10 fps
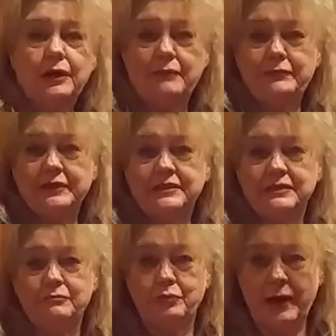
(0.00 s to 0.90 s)
mix
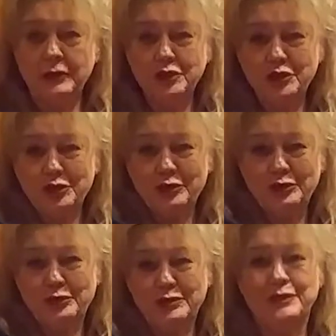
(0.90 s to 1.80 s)
some brown
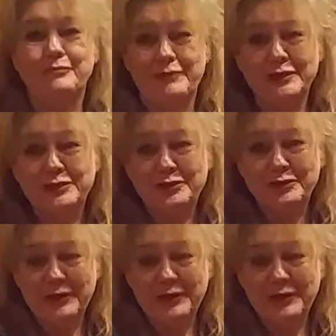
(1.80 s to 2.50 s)
sugar, some mustard,